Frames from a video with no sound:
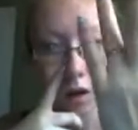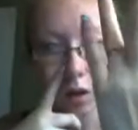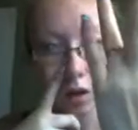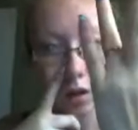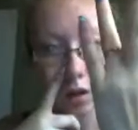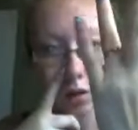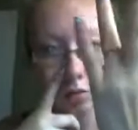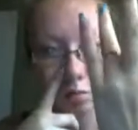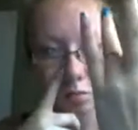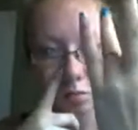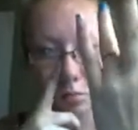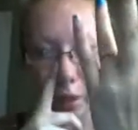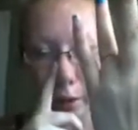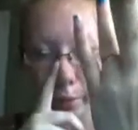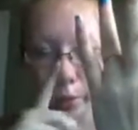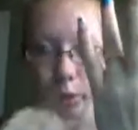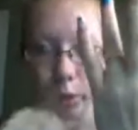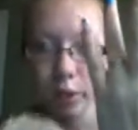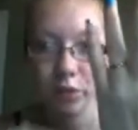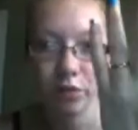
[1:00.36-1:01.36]
Um,
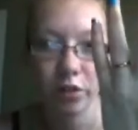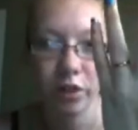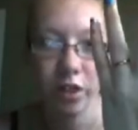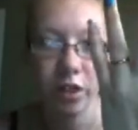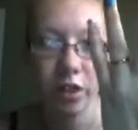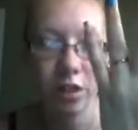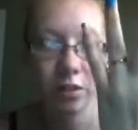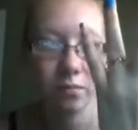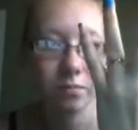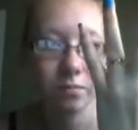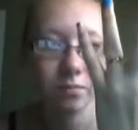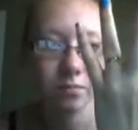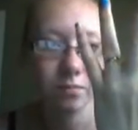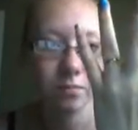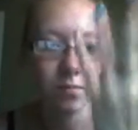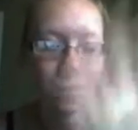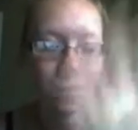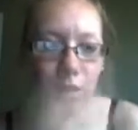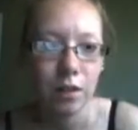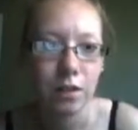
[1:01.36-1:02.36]
my boyfriend
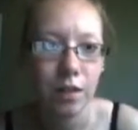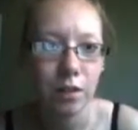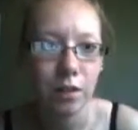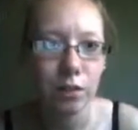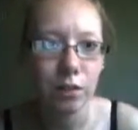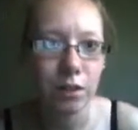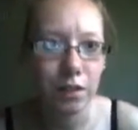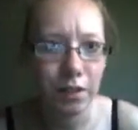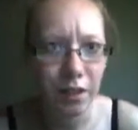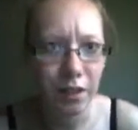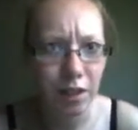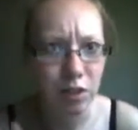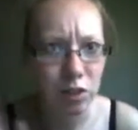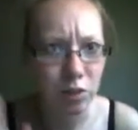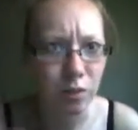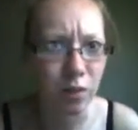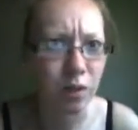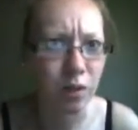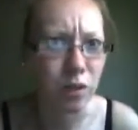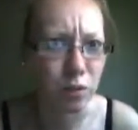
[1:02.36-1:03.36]
didn't really
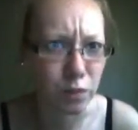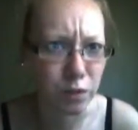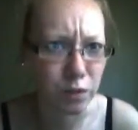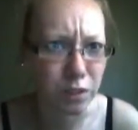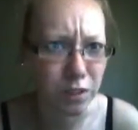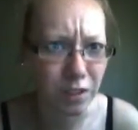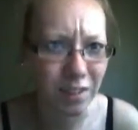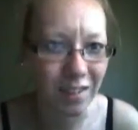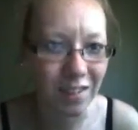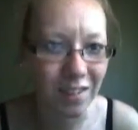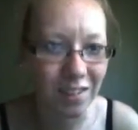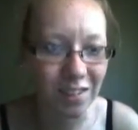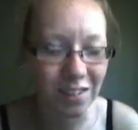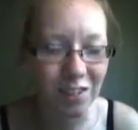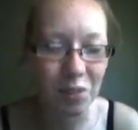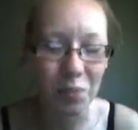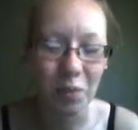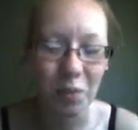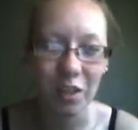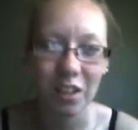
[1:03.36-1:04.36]
engage me because we're
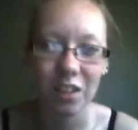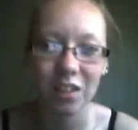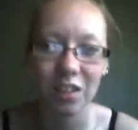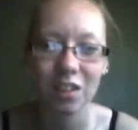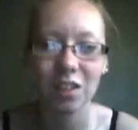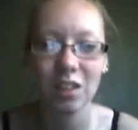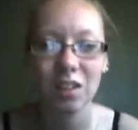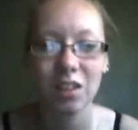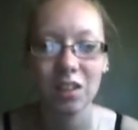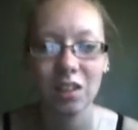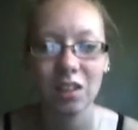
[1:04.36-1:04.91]
teenagers, but